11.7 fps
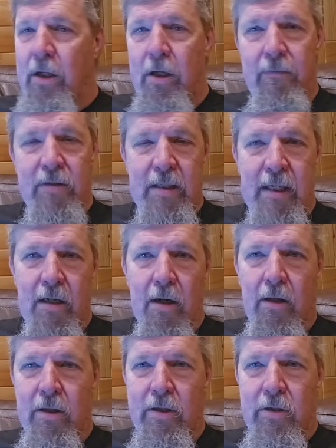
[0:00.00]
You've seen
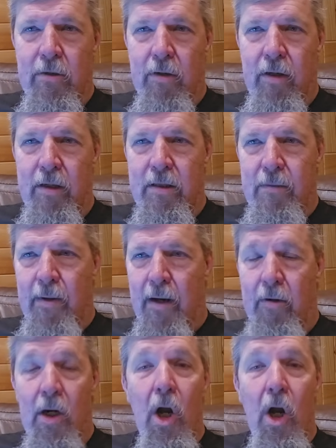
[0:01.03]
all the stories about